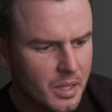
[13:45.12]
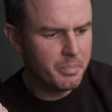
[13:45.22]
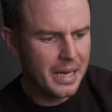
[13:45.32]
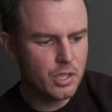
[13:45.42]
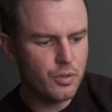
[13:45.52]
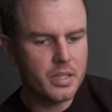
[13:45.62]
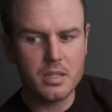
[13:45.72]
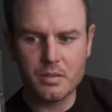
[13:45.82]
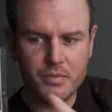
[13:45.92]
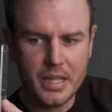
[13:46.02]

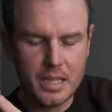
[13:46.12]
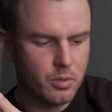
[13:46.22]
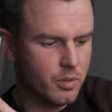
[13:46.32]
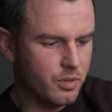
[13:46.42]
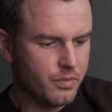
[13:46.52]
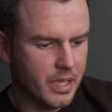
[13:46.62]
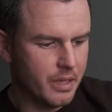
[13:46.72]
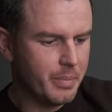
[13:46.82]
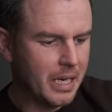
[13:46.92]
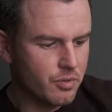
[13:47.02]
batteries for the
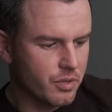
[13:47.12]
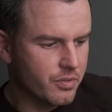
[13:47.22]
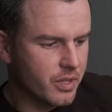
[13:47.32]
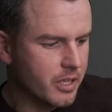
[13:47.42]
X100V, batteries for